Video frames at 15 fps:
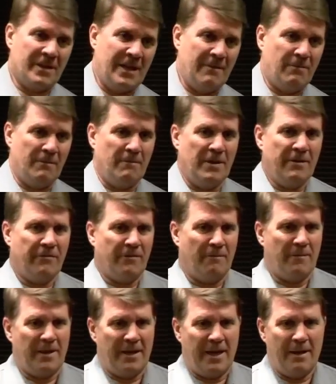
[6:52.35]
keeping me
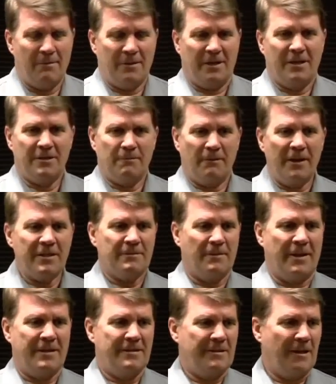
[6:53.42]
from being able to express
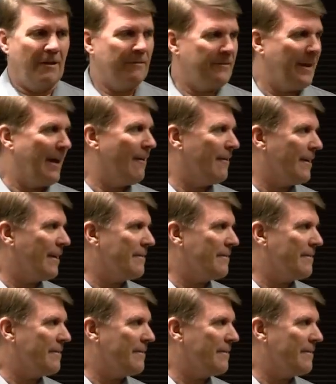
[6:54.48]
myself now,